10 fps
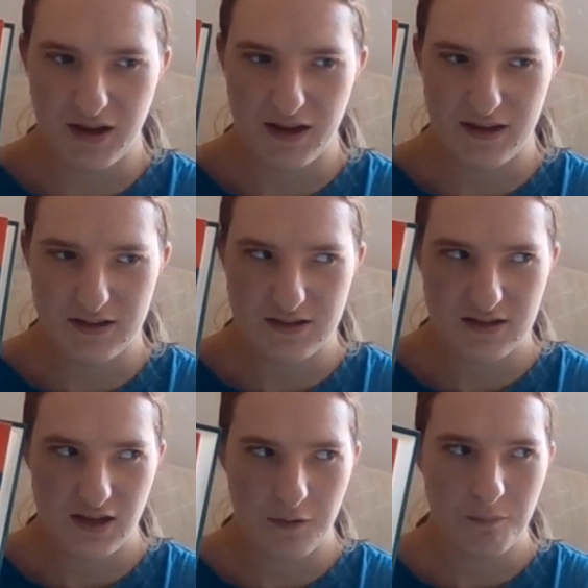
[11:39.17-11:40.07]
but
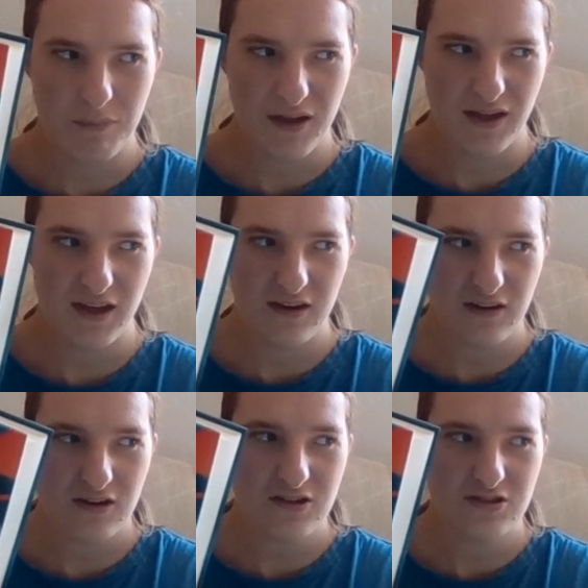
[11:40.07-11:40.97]

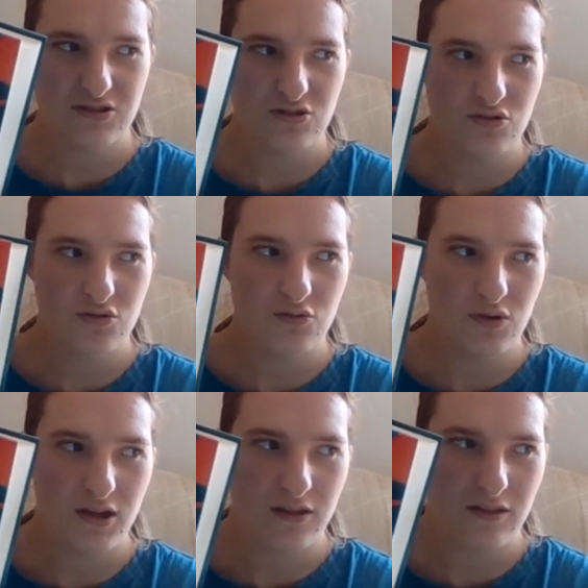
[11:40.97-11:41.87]
compared
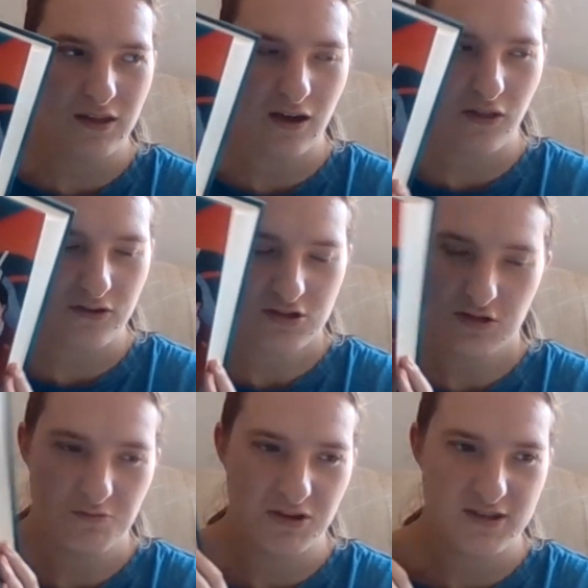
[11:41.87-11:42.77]
to the other
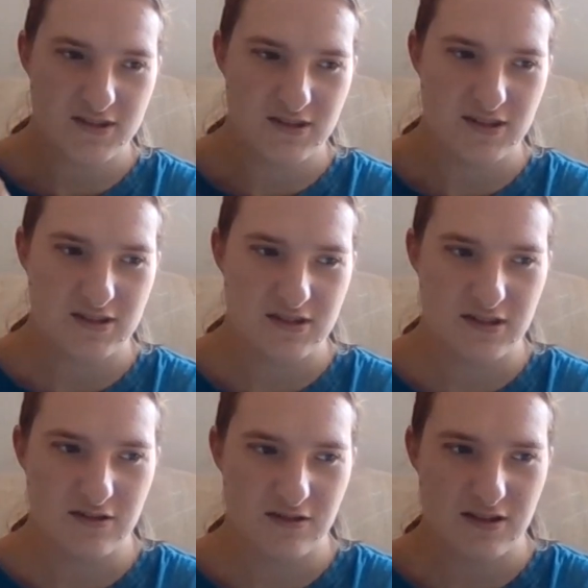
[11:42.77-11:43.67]
two books in this
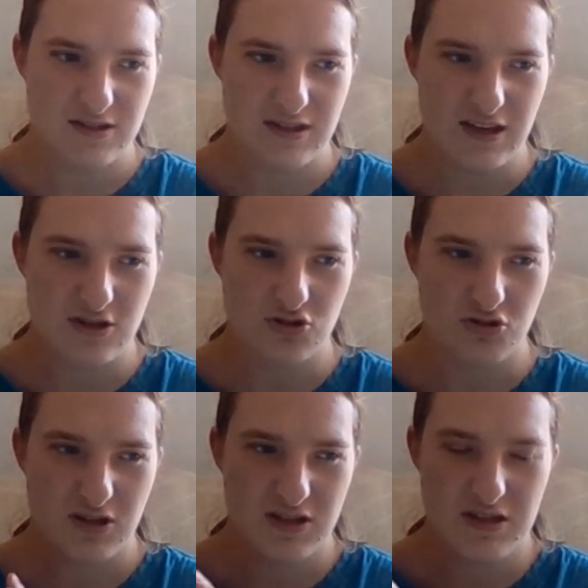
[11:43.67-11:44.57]
series the
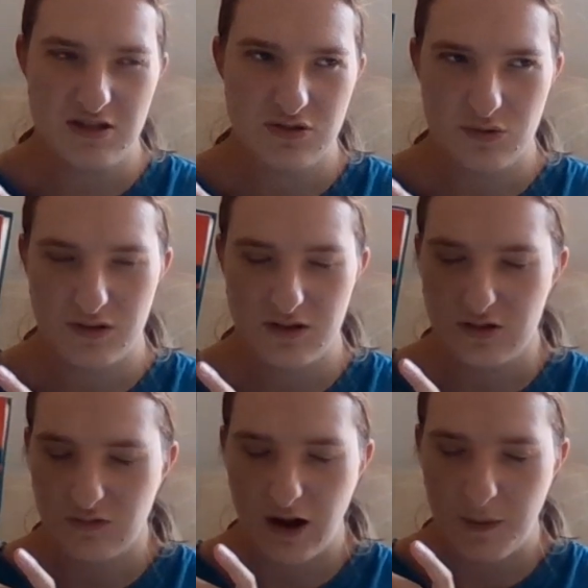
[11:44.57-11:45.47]
intrigue did sort
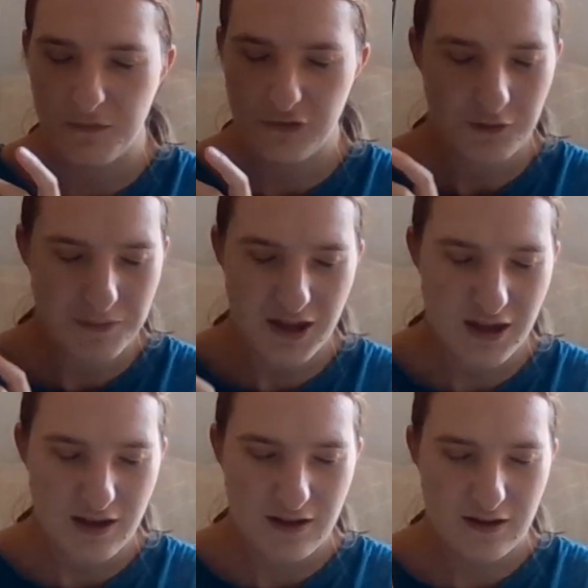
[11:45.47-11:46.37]
of drop for
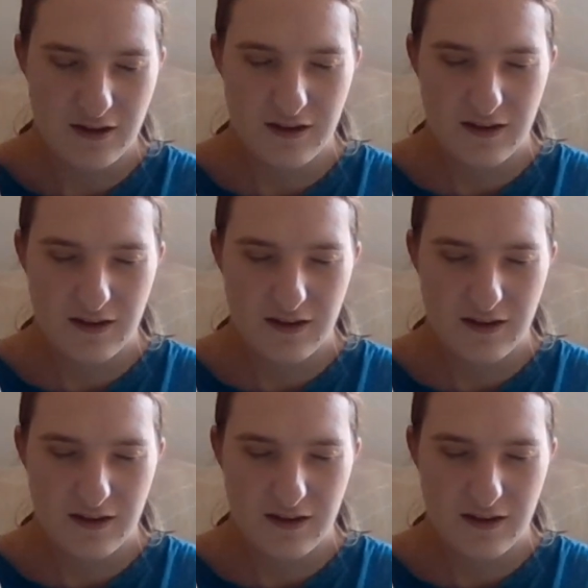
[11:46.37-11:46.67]
me